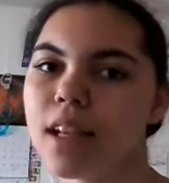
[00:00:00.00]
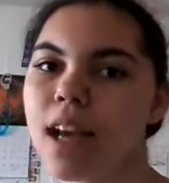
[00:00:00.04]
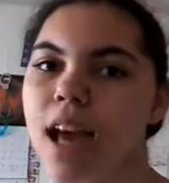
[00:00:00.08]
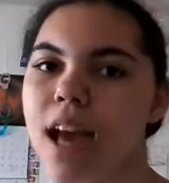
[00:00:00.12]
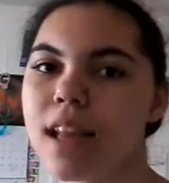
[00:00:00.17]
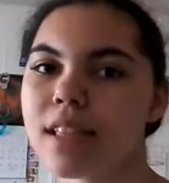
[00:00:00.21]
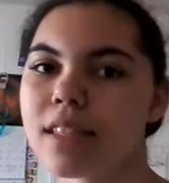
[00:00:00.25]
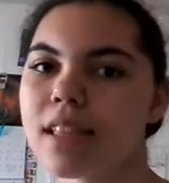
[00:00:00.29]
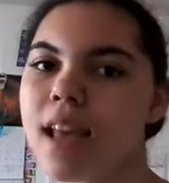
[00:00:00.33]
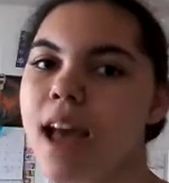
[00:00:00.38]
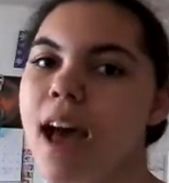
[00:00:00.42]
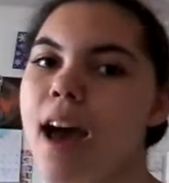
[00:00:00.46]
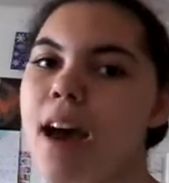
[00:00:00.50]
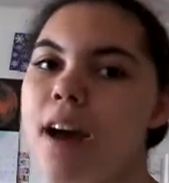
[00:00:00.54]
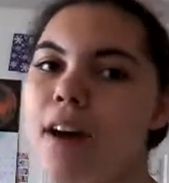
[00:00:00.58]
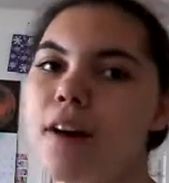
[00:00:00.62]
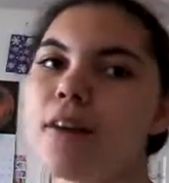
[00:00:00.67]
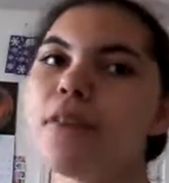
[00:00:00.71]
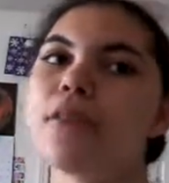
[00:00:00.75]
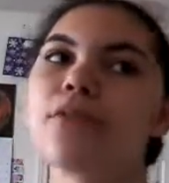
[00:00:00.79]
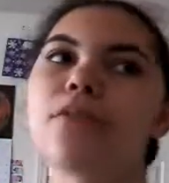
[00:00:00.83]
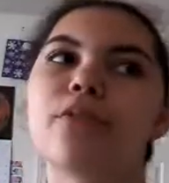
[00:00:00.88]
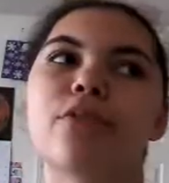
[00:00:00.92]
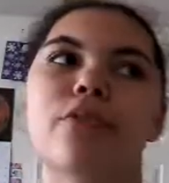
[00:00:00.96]
has to
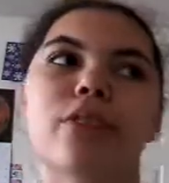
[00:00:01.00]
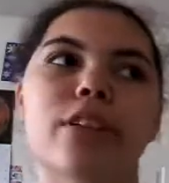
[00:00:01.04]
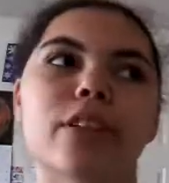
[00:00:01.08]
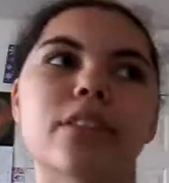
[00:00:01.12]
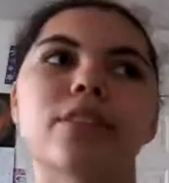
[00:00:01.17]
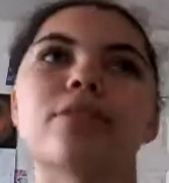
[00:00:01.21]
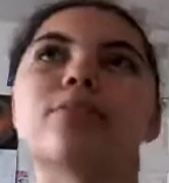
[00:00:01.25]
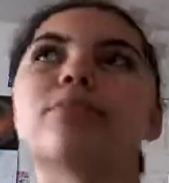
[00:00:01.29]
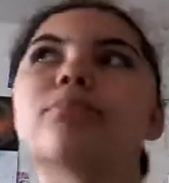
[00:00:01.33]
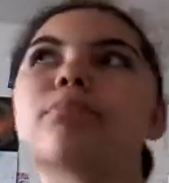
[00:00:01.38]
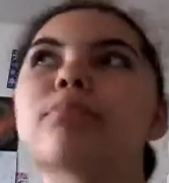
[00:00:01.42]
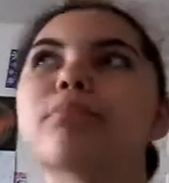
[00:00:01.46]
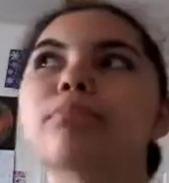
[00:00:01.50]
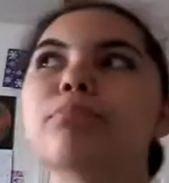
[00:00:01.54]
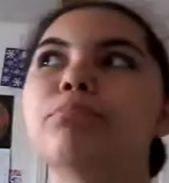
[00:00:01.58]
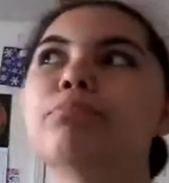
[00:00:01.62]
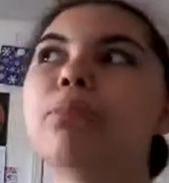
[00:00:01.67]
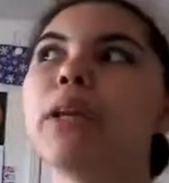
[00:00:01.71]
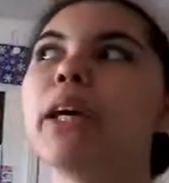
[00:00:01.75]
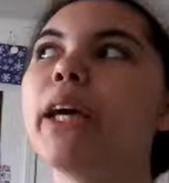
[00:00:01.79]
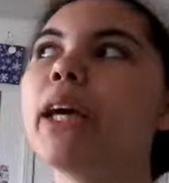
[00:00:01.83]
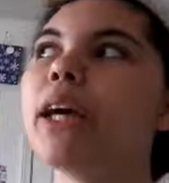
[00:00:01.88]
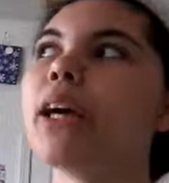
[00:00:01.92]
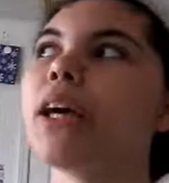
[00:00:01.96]
have
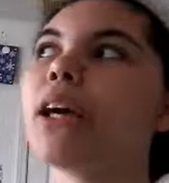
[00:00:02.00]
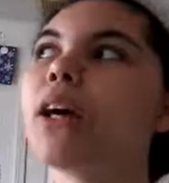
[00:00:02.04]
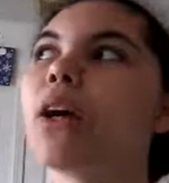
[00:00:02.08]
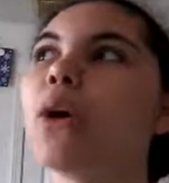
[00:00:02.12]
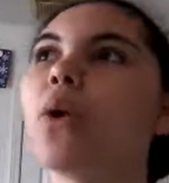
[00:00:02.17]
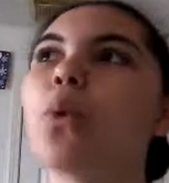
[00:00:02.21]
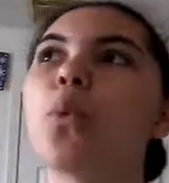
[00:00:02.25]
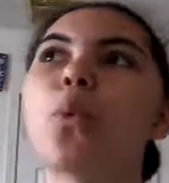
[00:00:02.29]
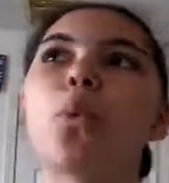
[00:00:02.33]
big